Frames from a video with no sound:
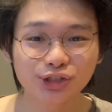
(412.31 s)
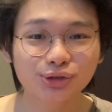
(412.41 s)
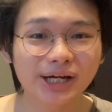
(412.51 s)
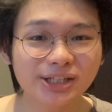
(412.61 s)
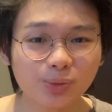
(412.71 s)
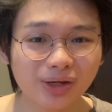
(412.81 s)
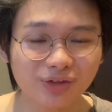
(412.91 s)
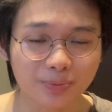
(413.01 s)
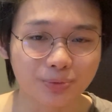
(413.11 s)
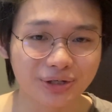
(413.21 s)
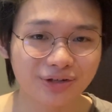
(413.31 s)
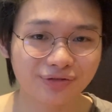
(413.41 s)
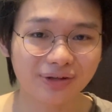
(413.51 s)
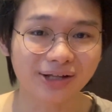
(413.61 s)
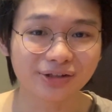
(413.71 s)
so now that we have a
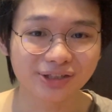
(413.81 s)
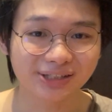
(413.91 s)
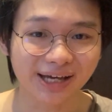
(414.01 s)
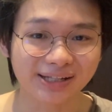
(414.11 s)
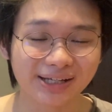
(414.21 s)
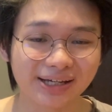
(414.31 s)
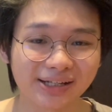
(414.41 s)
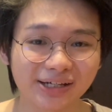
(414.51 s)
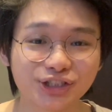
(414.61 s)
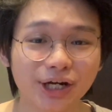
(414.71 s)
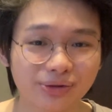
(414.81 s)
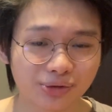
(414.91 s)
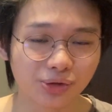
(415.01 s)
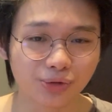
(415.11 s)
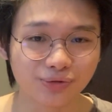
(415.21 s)
brief understanding and a
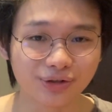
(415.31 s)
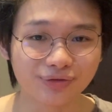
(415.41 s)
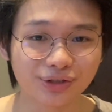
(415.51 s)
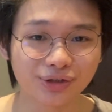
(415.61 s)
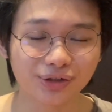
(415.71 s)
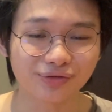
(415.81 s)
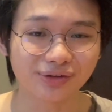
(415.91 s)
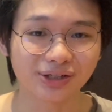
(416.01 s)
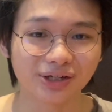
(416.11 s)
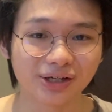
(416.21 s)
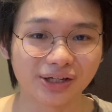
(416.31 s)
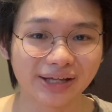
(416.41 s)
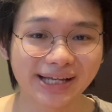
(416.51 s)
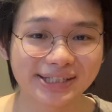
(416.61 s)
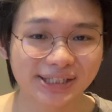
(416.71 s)
general overview of the
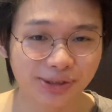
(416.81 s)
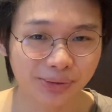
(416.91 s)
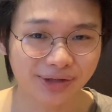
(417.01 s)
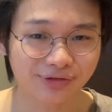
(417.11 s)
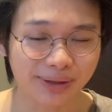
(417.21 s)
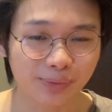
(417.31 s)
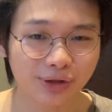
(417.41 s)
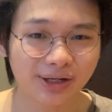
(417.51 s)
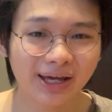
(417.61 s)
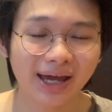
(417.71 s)
SCQA framework